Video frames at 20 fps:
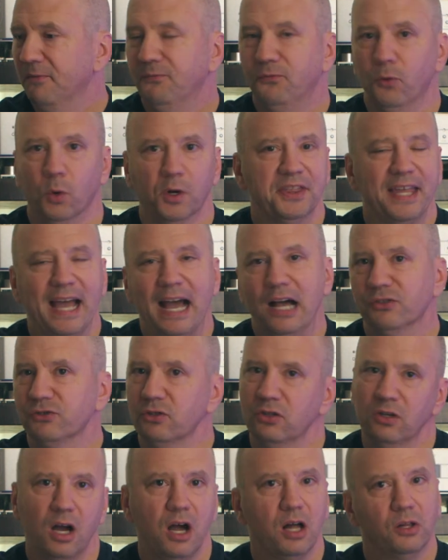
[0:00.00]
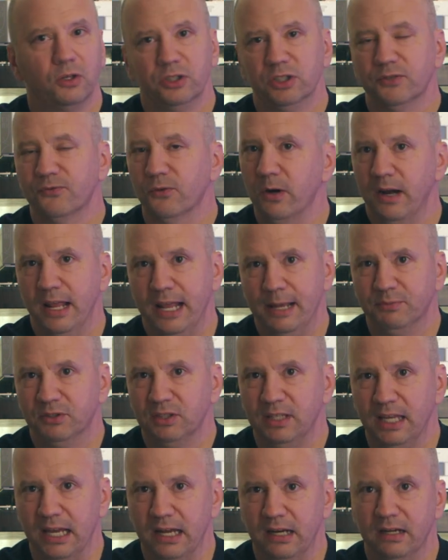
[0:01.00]
$4,000 for an amp
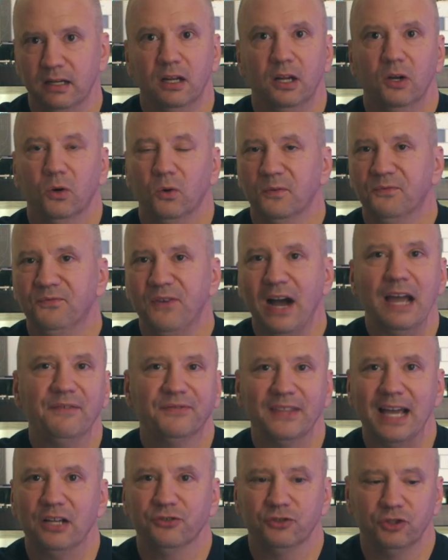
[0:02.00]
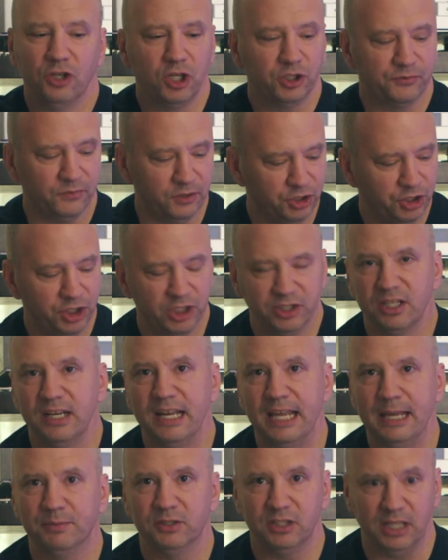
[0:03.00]
stand or $5,000 for just an
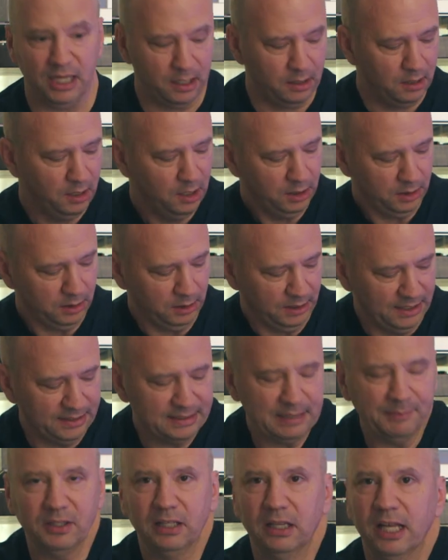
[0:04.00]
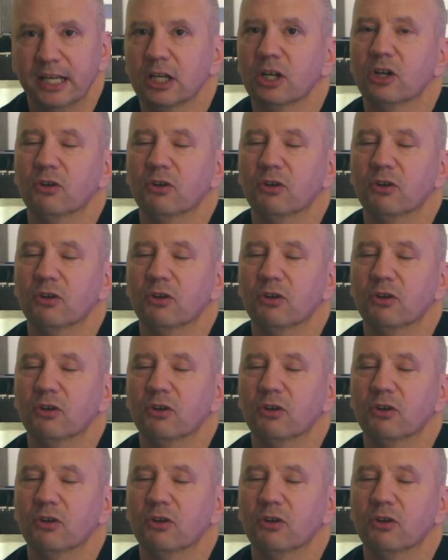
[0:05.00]
amp stand. You can get something like a